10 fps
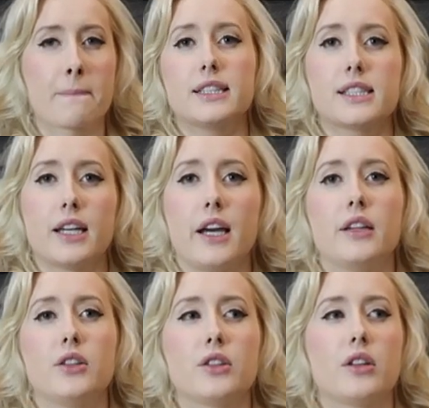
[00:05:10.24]
That
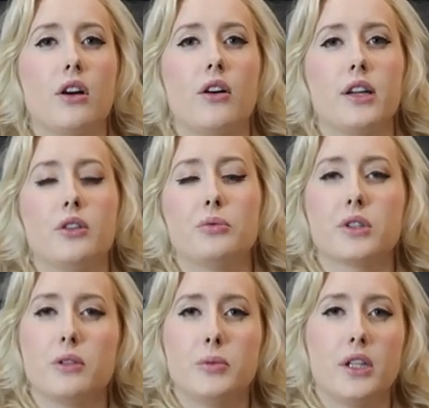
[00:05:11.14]
said, you know, I don't
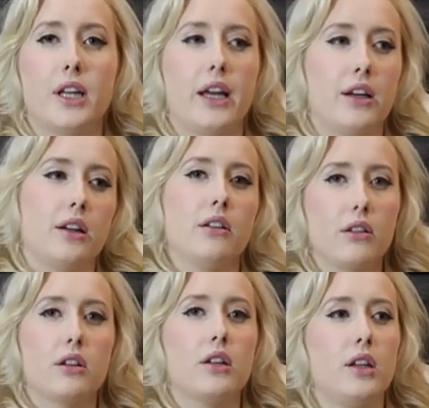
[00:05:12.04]
want to be like
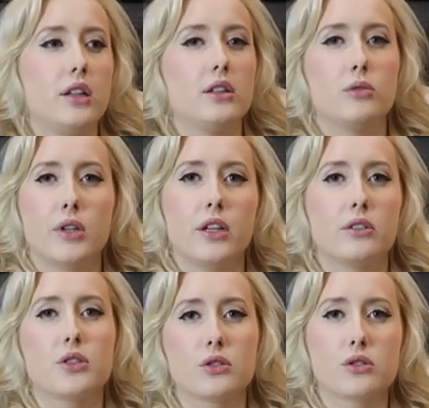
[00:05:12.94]
in the way
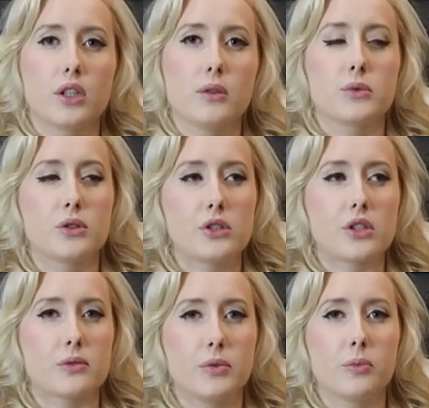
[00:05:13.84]
of your dream to
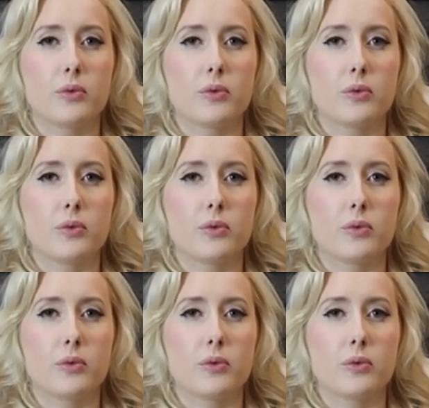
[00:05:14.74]
just be